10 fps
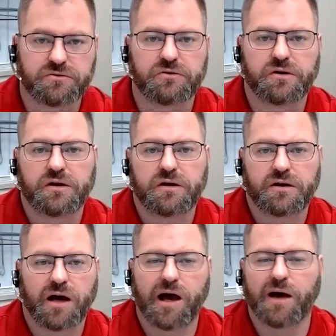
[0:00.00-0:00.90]
to,
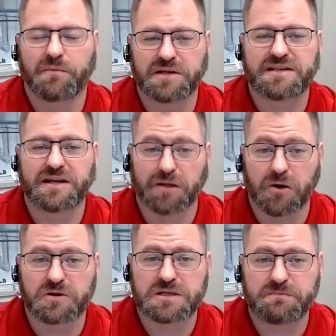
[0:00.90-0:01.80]
I'm going to say
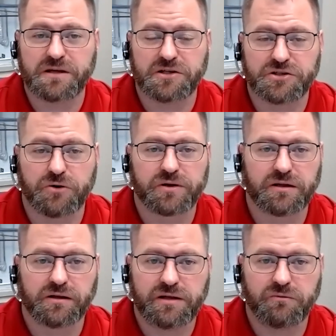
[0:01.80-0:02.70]
lower speed
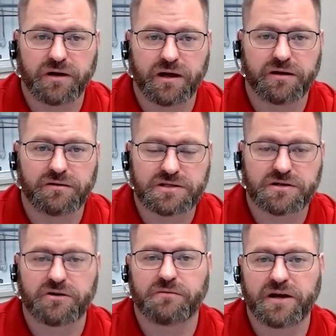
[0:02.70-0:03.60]
jokingly. When I
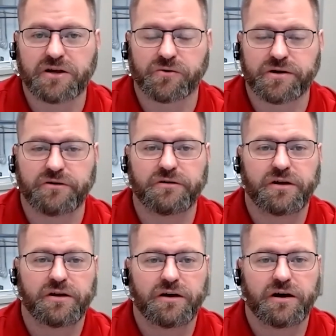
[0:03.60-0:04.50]
started my career,
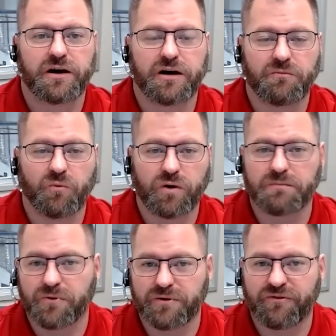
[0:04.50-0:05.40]

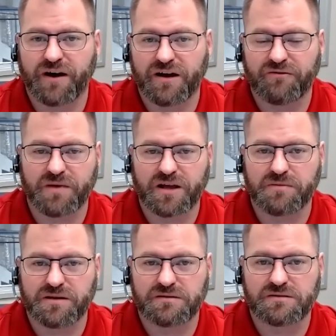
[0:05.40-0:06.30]
1.5
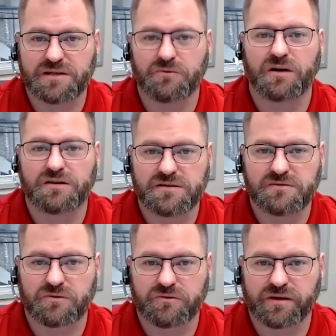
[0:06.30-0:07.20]
megabit
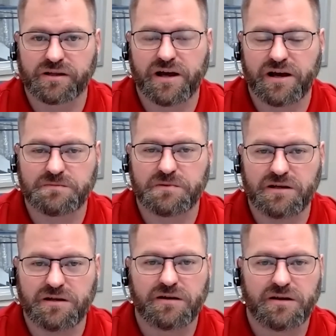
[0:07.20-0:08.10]
T1s were really high
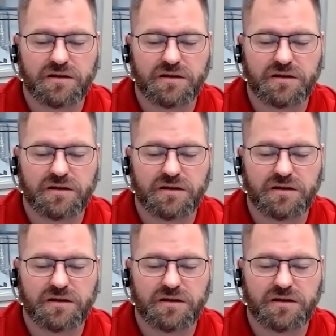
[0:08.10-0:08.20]
speed.